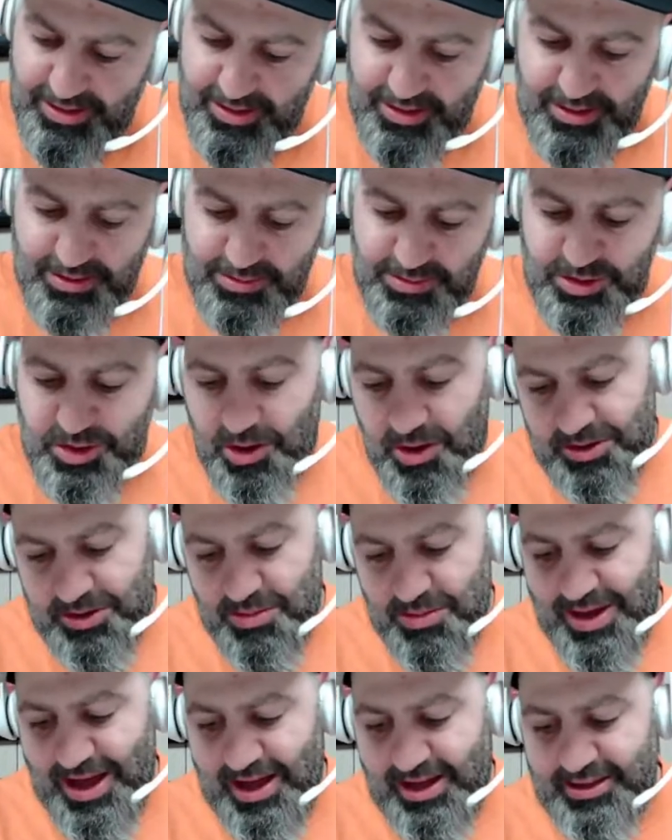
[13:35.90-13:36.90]
we talked
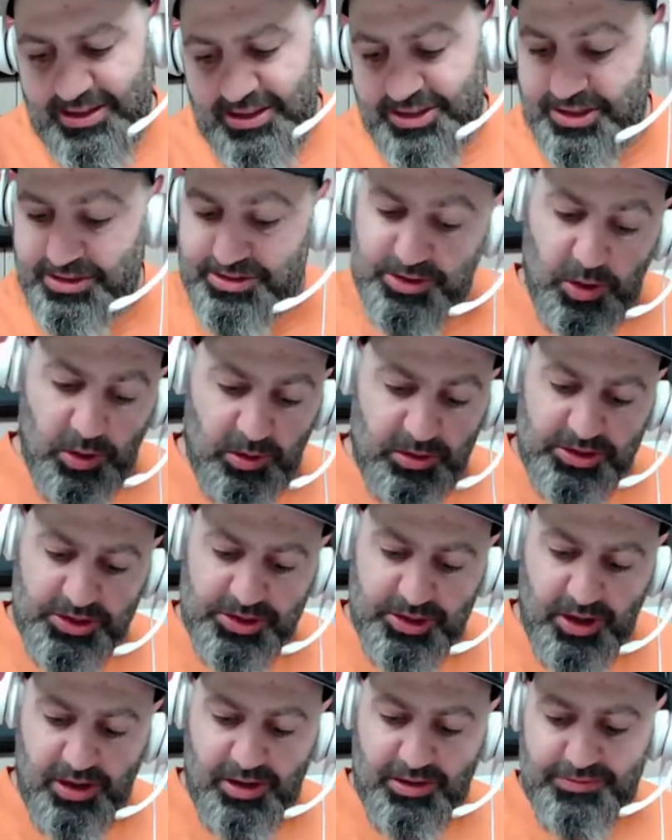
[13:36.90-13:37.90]
about this is
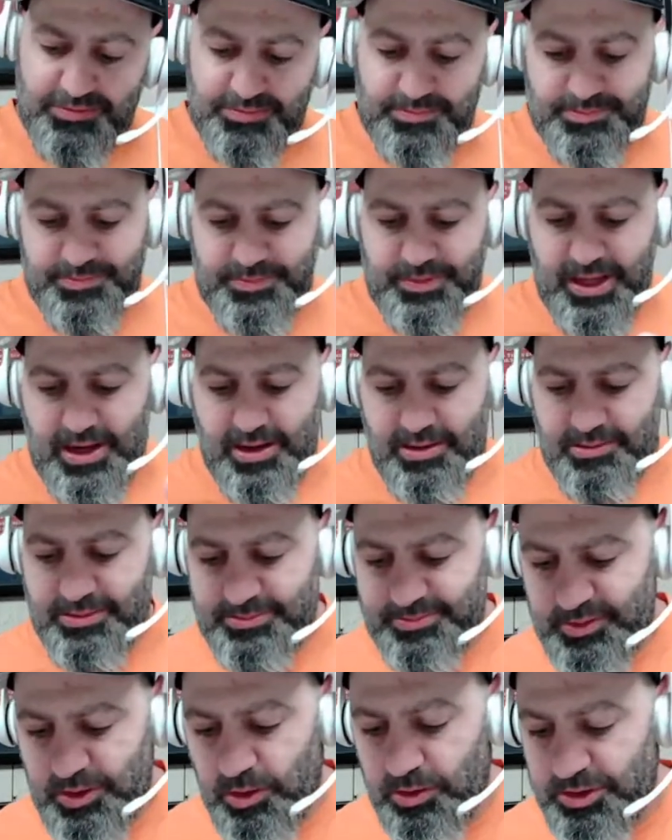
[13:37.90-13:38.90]
Koloslov,
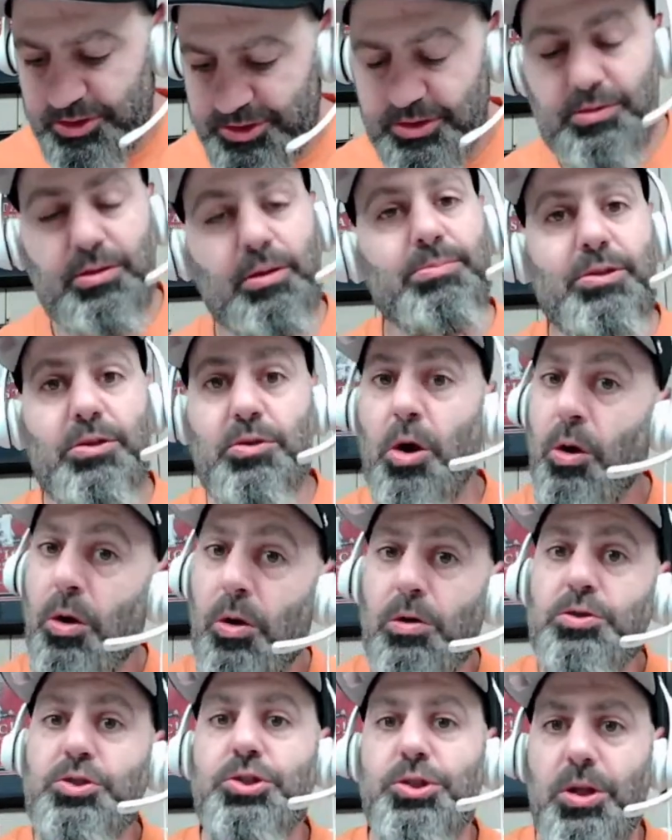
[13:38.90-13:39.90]

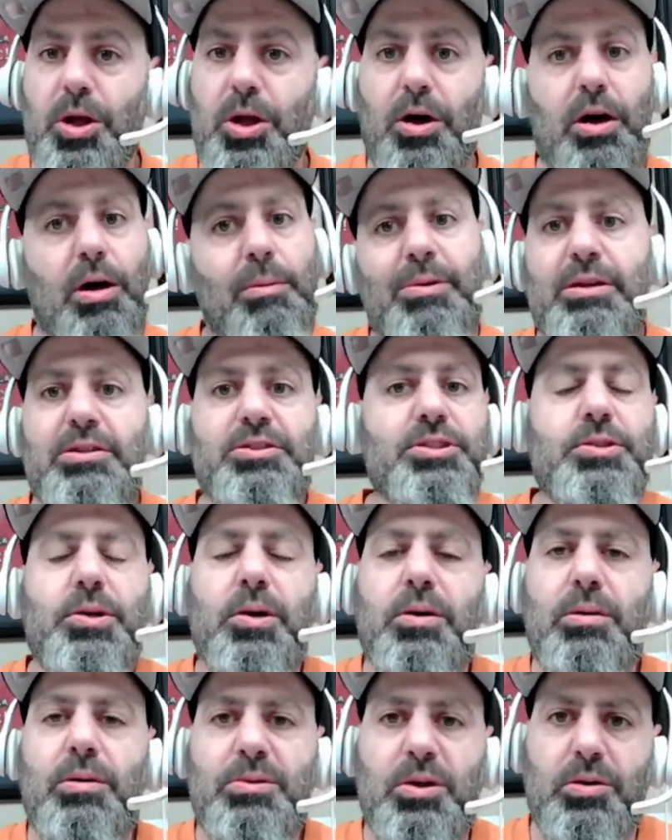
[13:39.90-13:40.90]
Coleslaw. I'm going to just
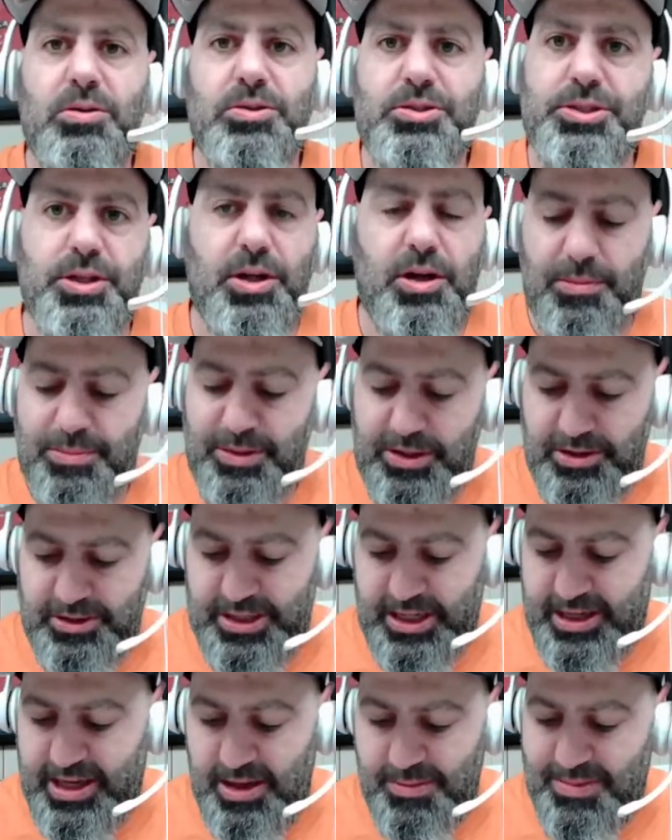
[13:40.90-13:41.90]
call him Coleslaw because I
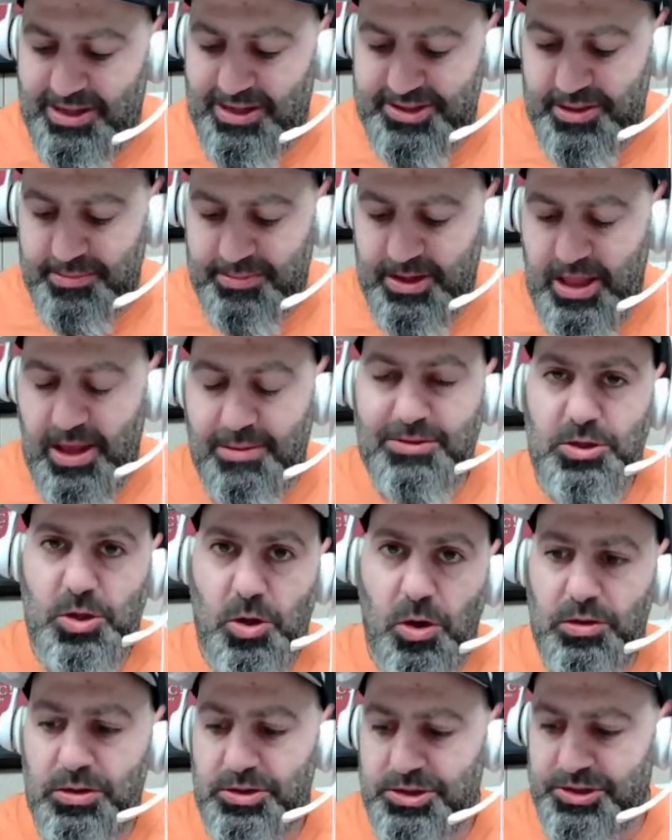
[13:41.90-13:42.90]
keep messing up the name. It's
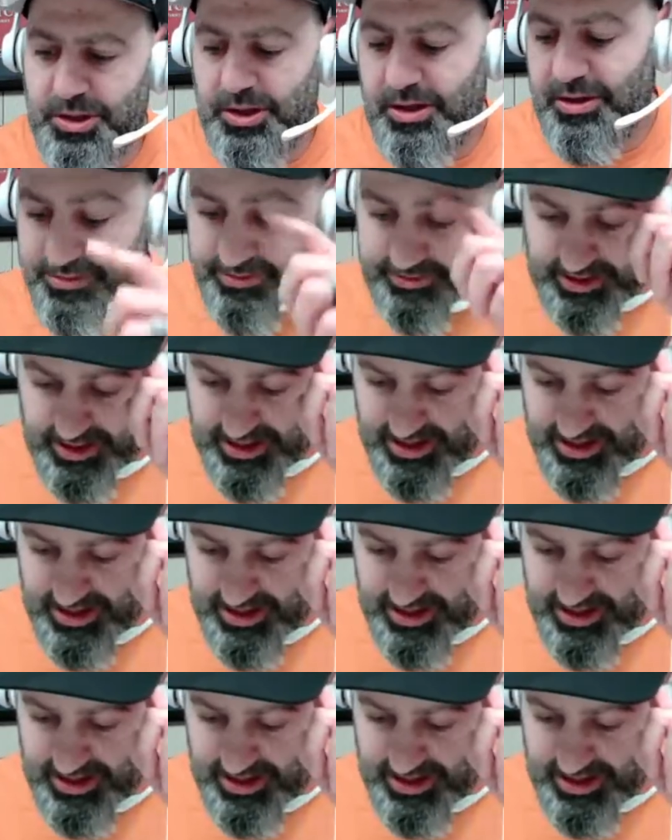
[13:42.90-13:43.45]
Koloslov.